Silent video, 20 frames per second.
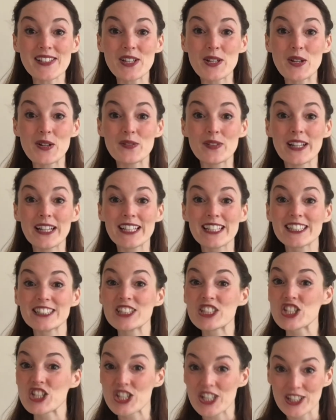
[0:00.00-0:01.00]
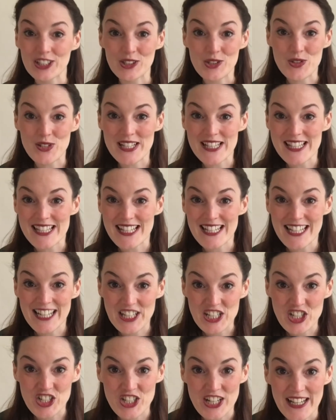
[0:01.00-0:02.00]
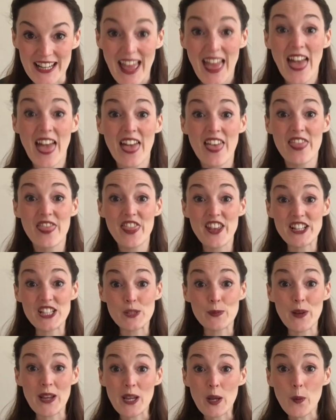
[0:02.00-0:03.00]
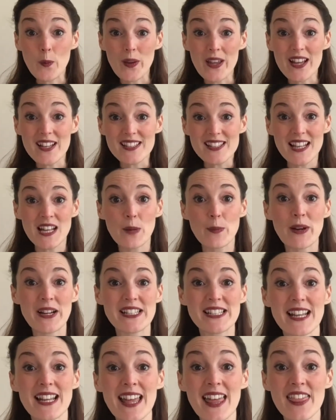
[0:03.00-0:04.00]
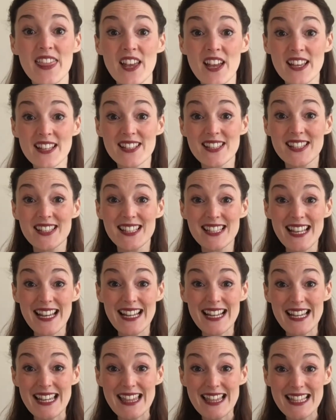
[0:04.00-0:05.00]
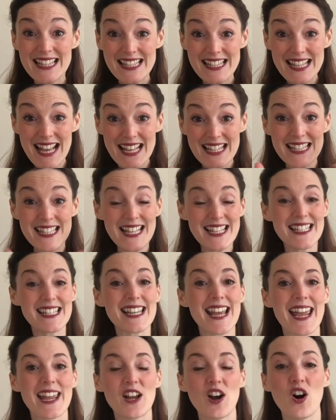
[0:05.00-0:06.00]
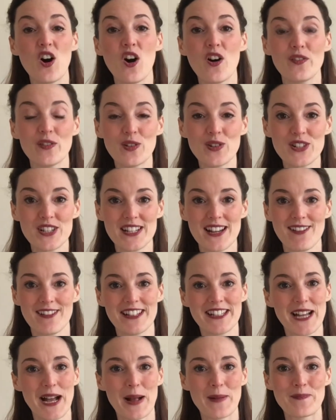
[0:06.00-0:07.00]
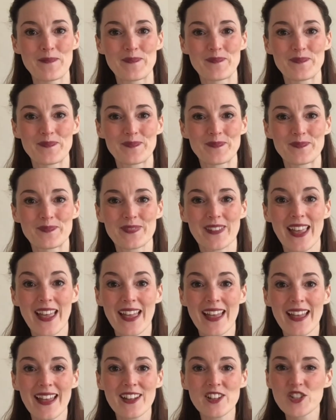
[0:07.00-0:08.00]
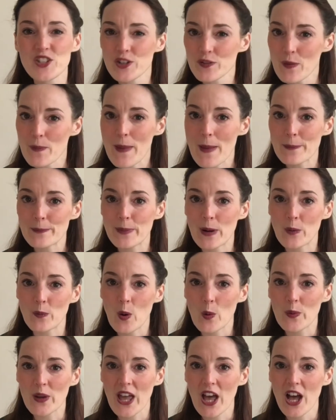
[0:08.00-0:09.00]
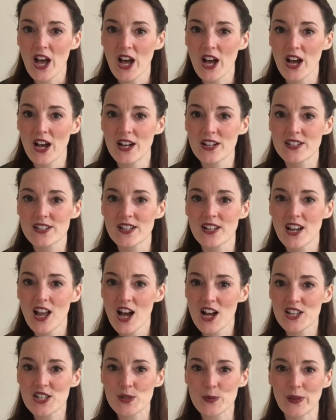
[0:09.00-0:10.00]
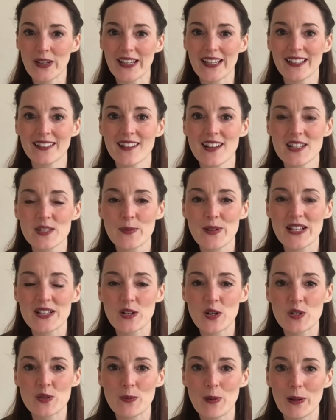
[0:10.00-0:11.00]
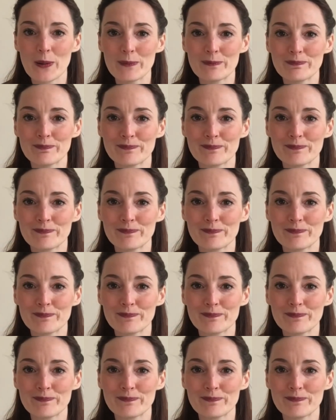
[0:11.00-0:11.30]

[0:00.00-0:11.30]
Hugh of Lincoln Children's Liturgy. This week we are celebrating the sixth Sunday of Ordinary Time. Do you remember what we heard last week in last week's Gospel?